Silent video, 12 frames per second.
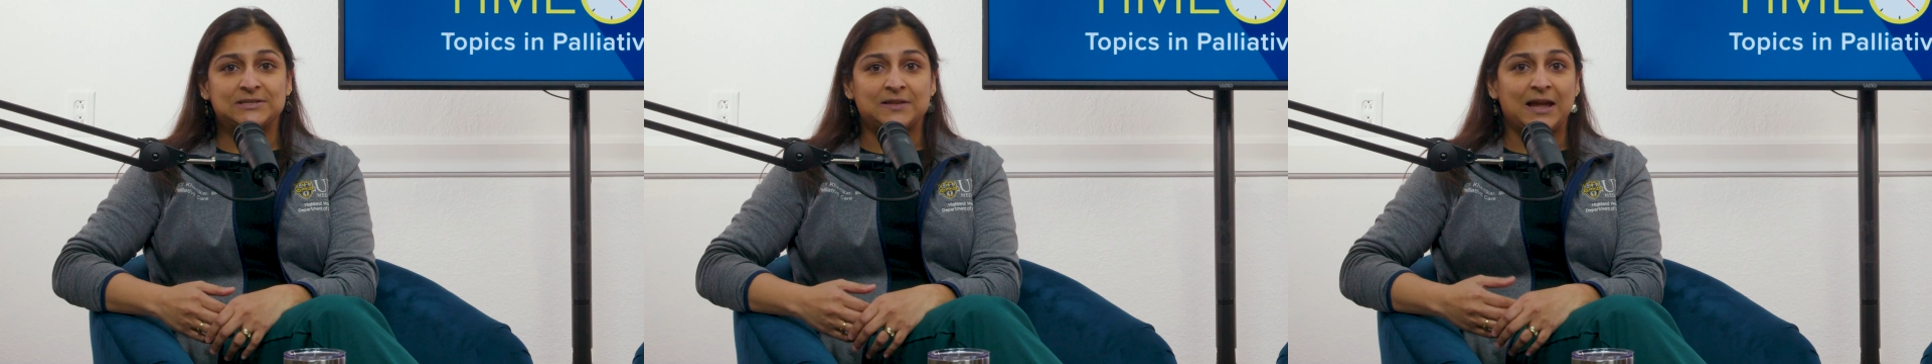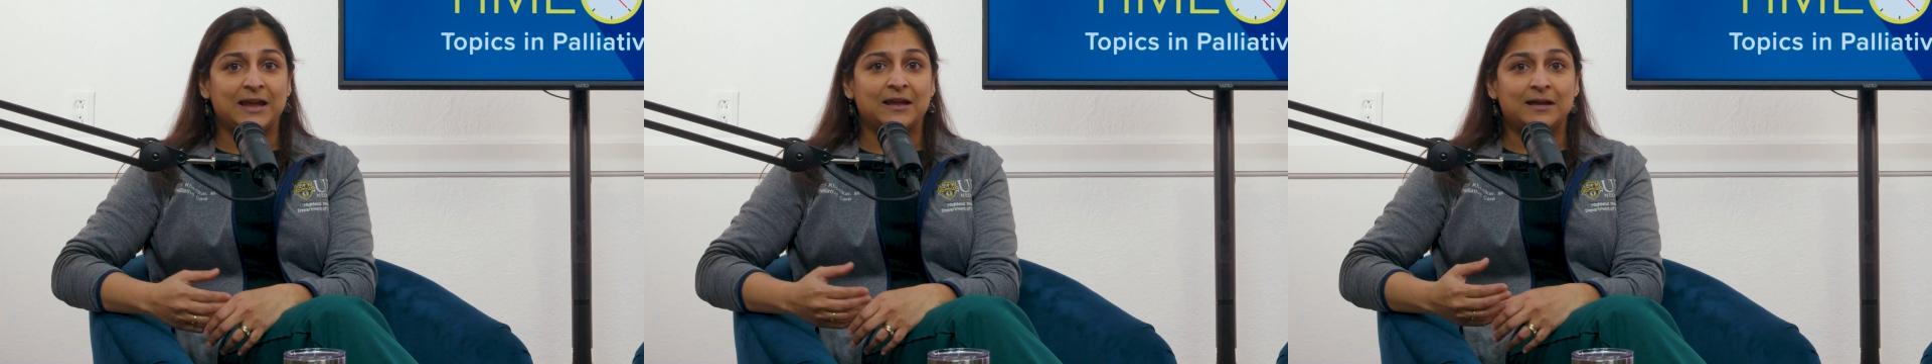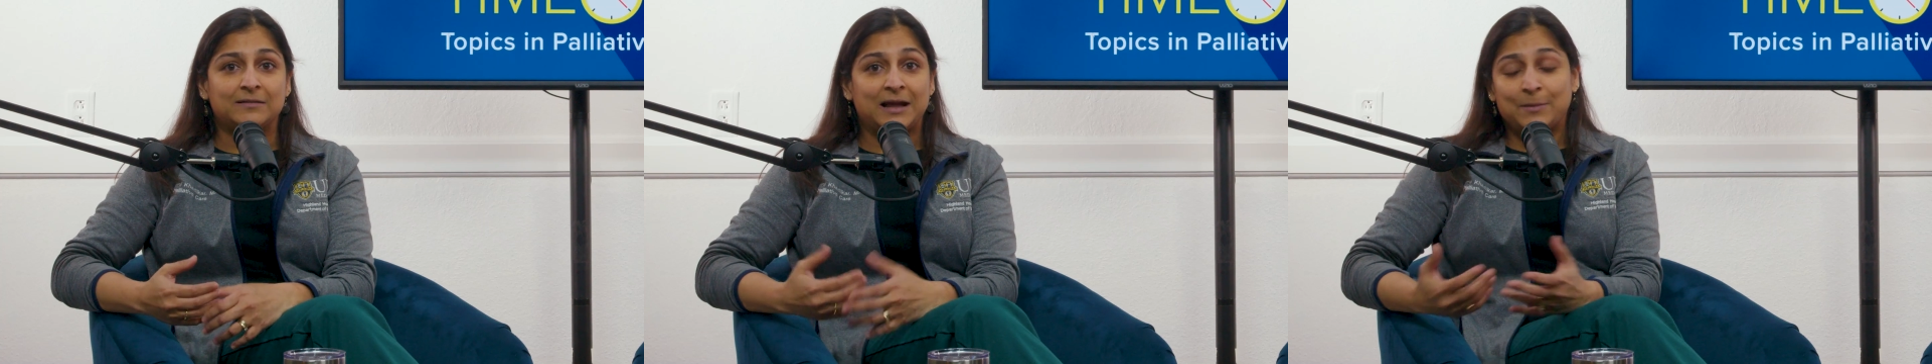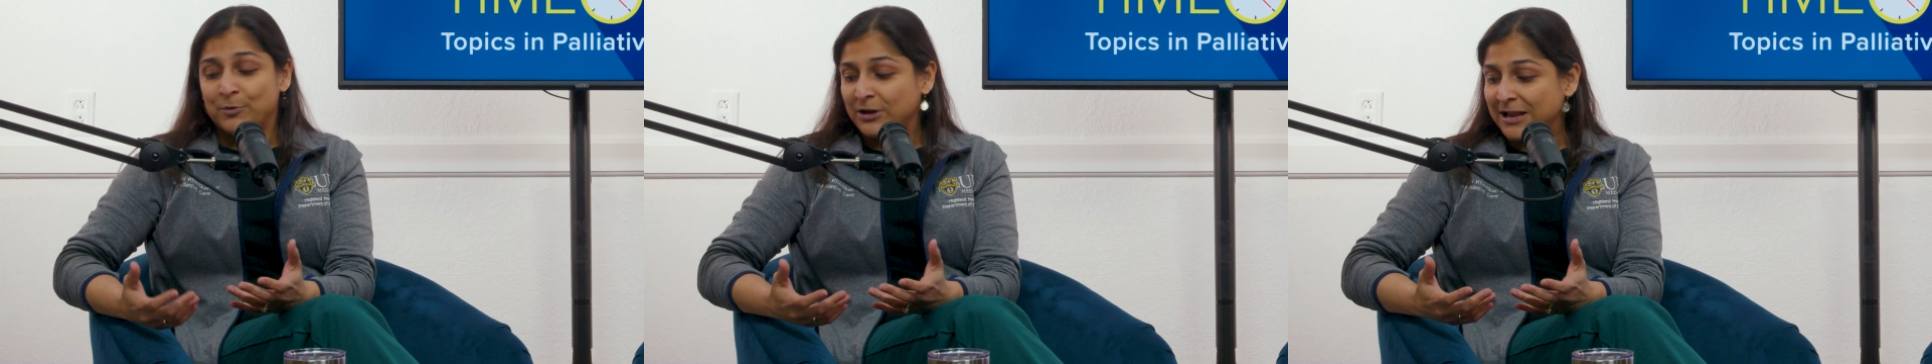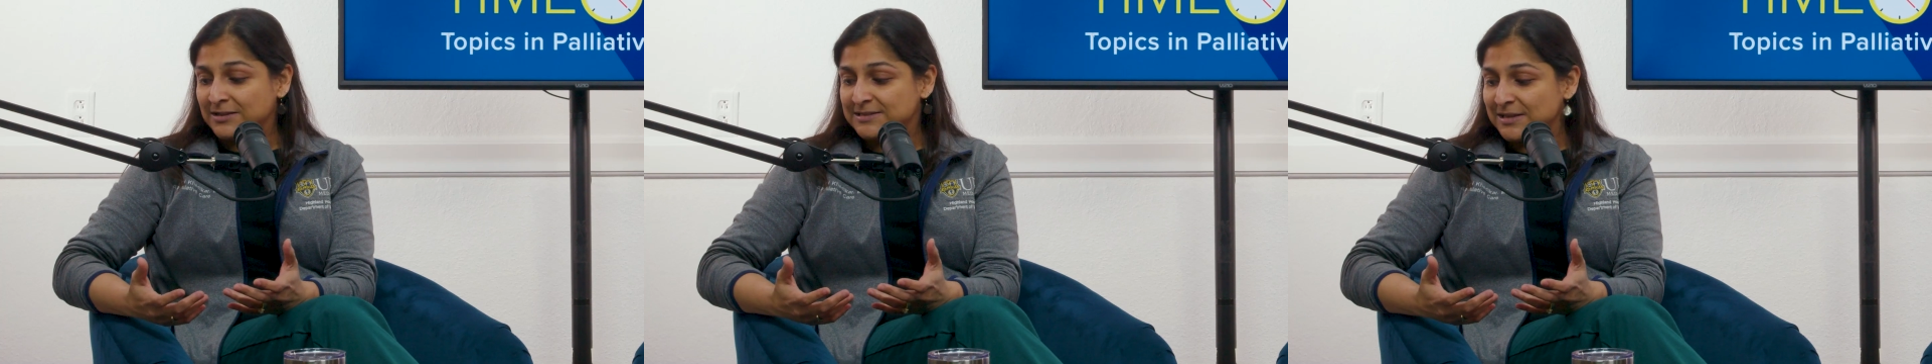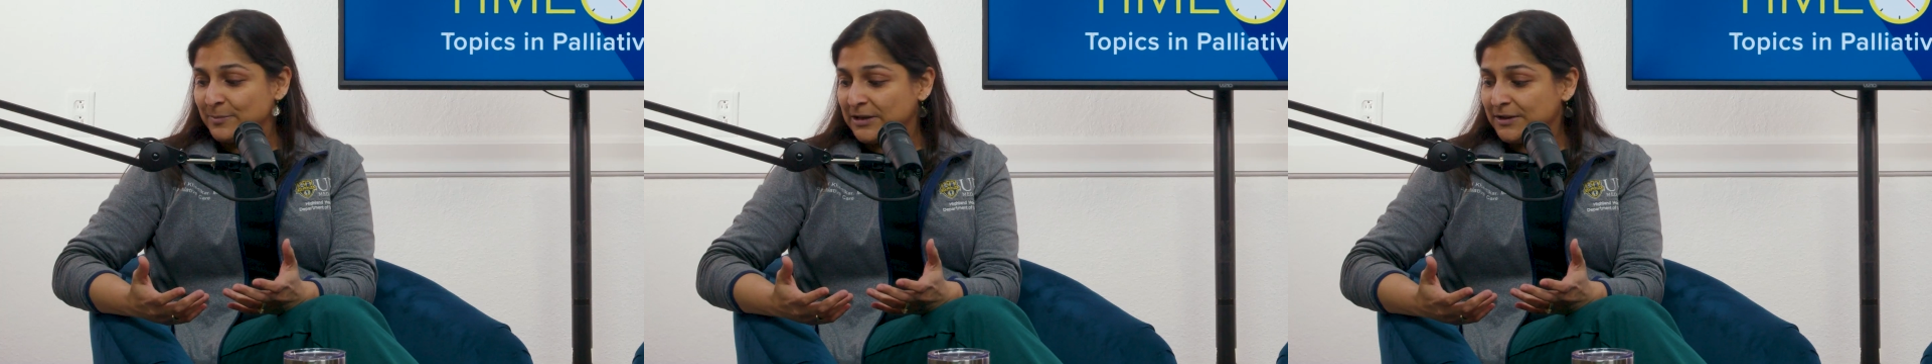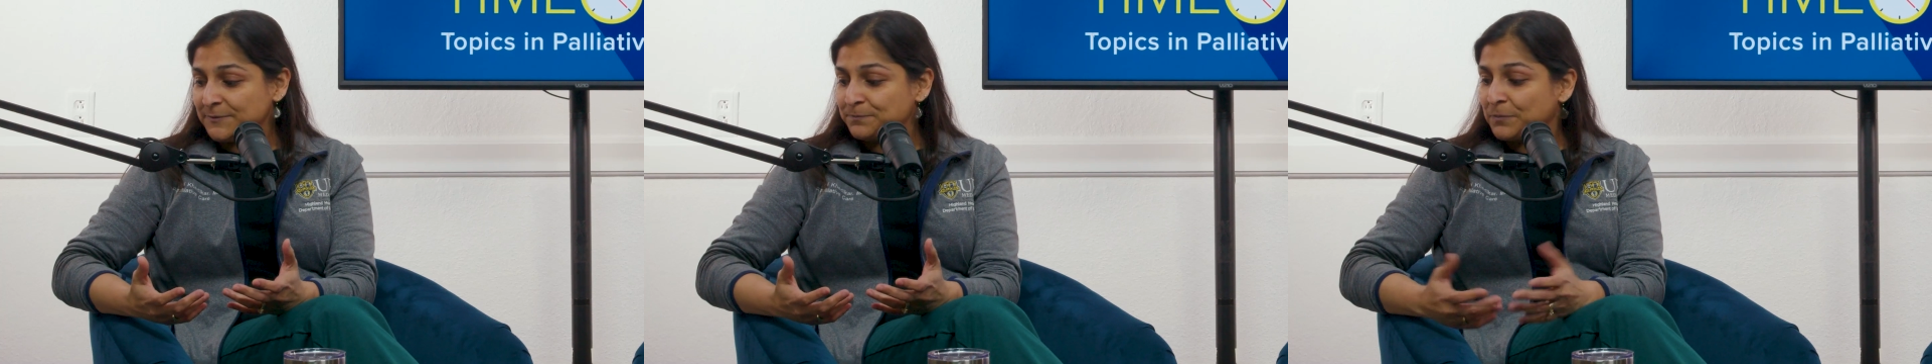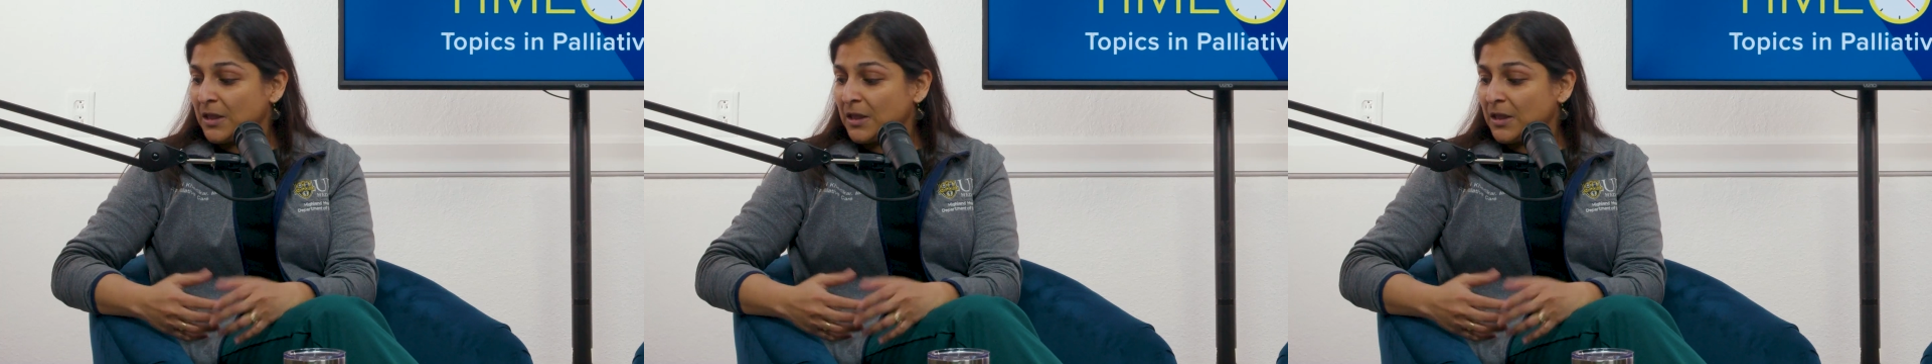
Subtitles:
like hypercalcemia.